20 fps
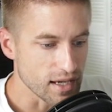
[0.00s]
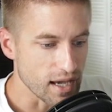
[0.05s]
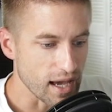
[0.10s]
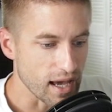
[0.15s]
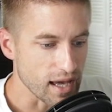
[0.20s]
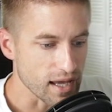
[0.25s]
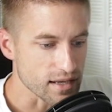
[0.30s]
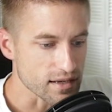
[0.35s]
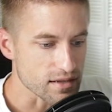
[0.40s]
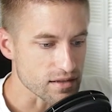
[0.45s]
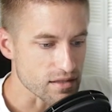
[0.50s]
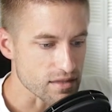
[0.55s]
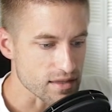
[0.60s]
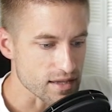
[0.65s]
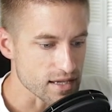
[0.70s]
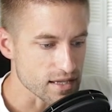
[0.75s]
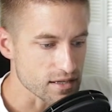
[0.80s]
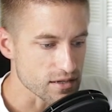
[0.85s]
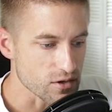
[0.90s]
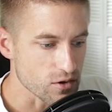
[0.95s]
And
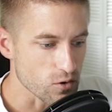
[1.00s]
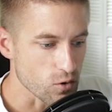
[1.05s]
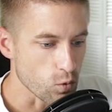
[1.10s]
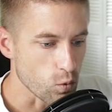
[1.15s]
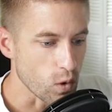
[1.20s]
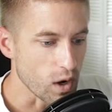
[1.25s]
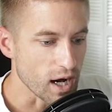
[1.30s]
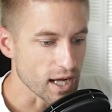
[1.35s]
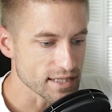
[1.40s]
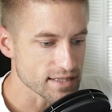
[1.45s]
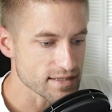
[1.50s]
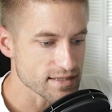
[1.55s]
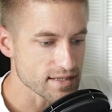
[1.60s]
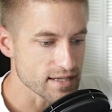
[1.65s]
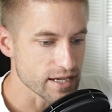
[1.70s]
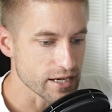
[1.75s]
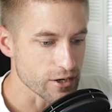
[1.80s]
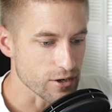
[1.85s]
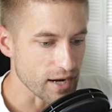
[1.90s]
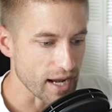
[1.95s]
then Watts
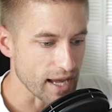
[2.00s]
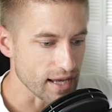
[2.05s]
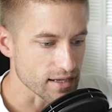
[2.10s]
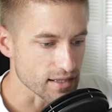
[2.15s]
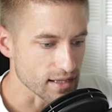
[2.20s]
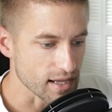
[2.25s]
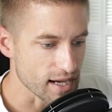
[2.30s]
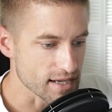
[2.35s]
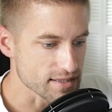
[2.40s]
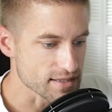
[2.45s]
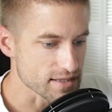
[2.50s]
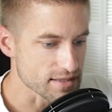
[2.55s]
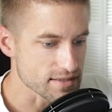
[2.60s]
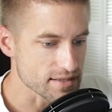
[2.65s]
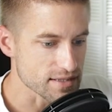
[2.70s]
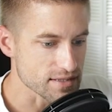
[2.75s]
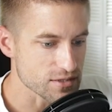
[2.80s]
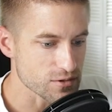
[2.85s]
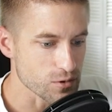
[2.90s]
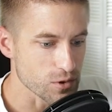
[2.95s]
here analyzes
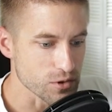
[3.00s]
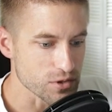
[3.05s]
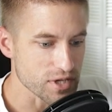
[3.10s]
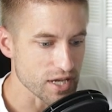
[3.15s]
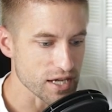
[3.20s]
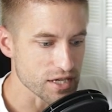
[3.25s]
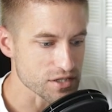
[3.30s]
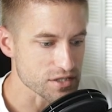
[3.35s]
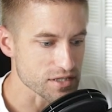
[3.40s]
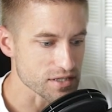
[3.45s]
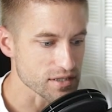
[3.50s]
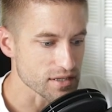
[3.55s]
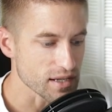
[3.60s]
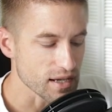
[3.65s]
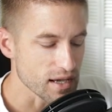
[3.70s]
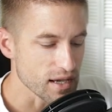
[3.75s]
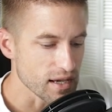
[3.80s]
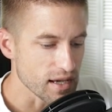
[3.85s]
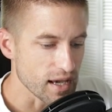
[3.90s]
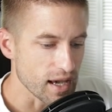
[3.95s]
this quotation
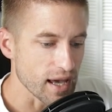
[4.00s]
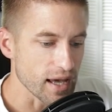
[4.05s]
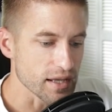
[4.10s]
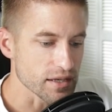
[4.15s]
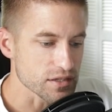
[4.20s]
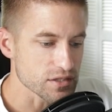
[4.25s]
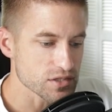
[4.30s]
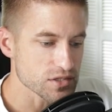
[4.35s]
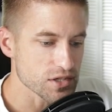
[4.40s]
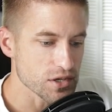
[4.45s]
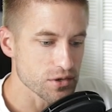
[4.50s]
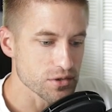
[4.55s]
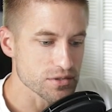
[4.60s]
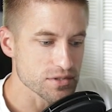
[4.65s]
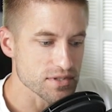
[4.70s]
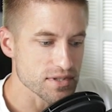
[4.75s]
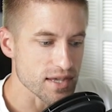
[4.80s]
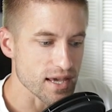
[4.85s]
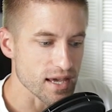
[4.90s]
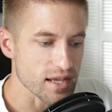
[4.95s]
and
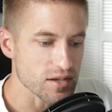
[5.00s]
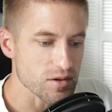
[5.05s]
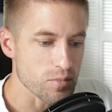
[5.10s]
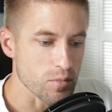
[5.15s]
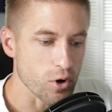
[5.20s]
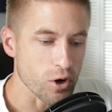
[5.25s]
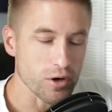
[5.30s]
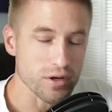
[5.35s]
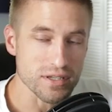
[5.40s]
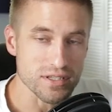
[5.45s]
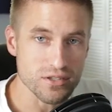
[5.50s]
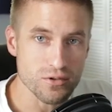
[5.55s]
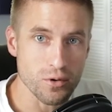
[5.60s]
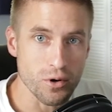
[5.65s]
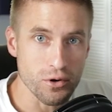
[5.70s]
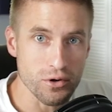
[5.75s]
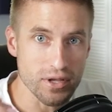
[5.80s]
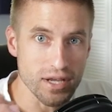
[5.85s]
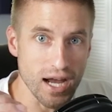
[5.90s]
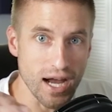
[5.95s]
shows that Mark is
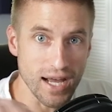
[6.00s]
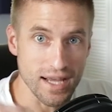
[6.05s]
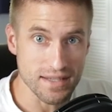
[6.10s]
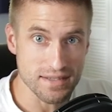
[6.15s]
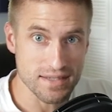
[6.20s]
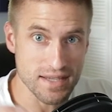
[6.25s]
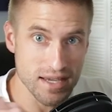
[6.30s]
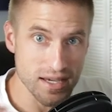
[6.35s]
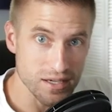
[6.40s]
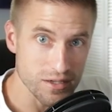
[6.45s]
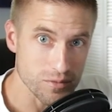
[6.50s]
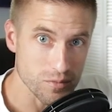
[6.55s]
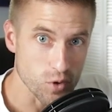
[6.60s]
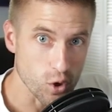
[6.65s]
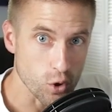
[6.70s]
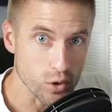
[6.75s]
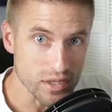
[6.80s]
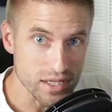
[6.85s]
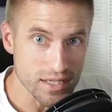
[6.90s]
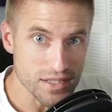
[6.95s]
quoting Isaiah
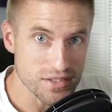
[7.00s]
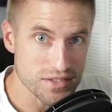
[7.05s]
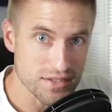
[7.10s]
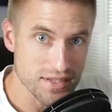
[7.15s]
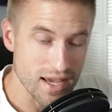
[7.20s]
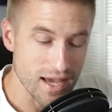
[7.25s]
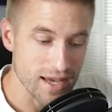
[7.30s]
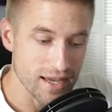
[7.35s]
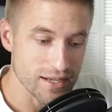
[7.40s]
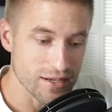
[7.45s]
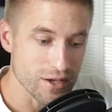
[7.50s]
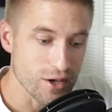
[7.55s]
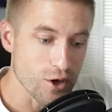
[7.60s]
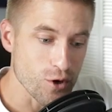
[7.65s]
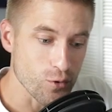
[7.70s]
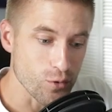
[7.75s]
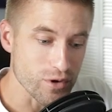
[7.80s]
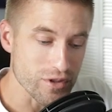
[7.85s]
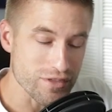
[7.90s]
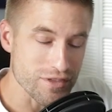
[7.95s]
on each side,
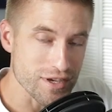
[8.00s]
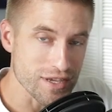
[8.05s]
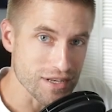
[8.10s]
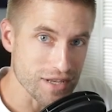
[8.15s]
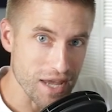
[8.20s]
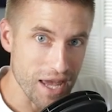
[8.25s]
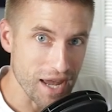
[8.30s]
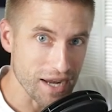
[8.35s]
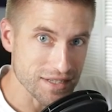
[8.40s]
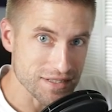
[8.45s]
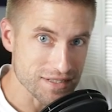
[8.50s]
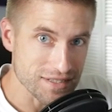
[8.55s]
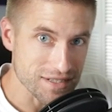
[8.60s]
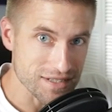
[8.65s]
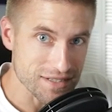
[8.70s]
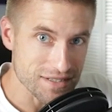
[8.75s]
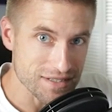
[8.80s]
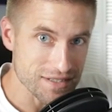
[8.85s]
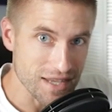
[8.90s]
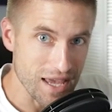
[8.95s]
with then
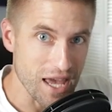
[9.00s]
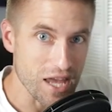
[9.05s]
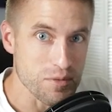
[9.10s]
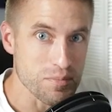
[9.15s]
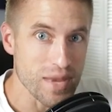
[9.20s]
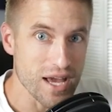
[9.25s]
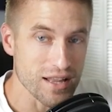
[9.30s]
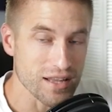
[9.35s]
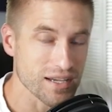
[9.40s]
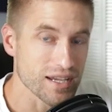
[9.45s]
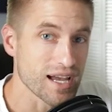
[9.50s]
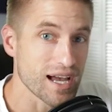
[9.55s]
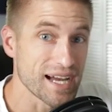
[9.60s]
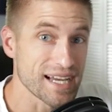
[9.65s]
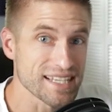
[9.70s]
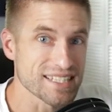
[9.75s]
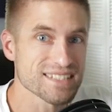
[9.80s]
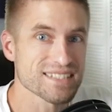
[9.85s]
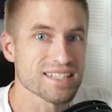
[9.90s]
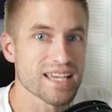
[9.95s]
Exodus and
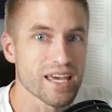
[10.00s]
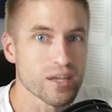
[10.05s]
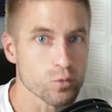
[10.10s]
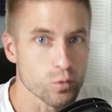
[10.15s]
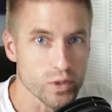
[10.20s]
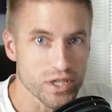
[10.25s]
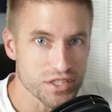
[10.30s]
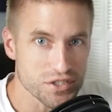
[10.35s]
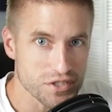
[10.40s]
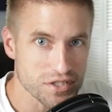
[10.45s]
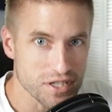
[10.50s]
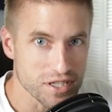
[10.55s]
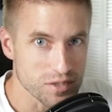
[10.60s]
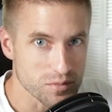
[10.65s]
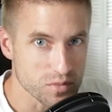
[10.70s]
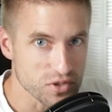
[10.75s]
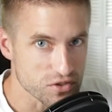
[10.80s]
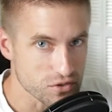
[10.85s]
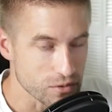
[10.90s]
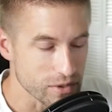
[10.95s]
Malachi sandwiched
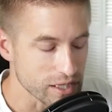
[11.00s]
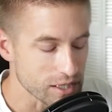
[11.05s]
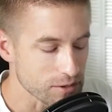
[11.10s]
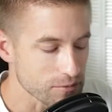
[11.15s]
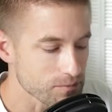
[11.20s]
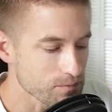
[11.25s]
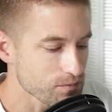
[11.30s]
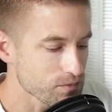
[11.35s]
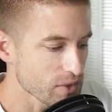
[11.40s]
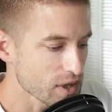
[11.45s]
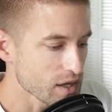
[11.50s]
in between.